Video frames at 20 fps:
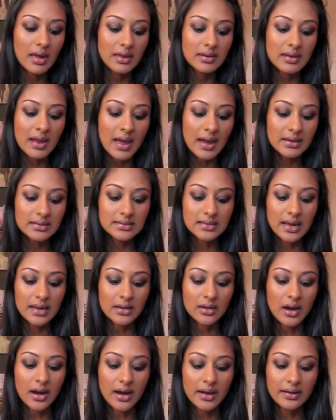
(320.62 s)
Next, I
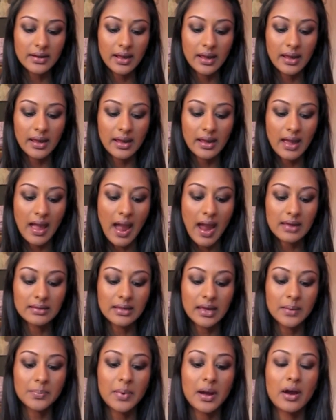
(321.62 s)
got a
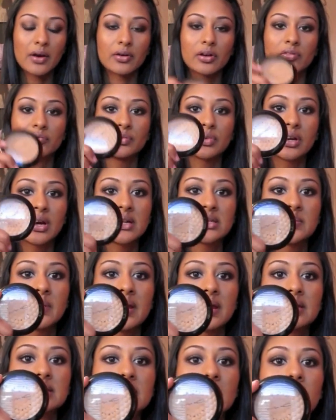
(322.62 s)
highlight powder from the
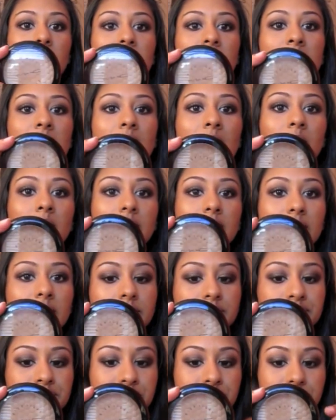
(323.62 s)
cosmetics company
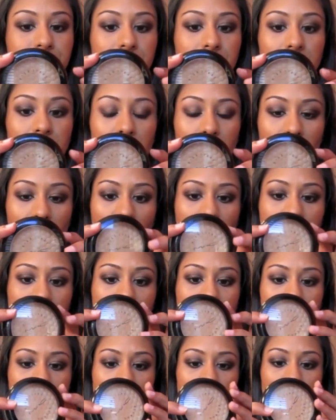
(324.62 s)
Outlet.
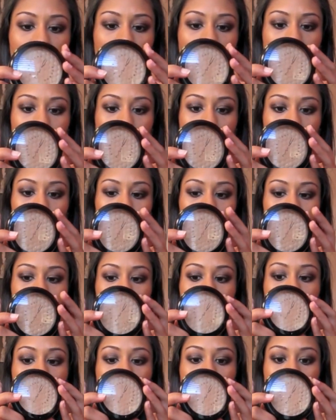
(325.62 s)
This actually came out with the
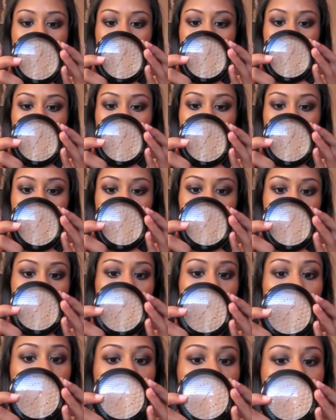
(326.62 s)
Naked Honey collection a
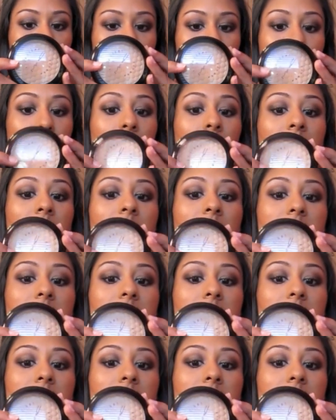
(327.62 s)
while ago.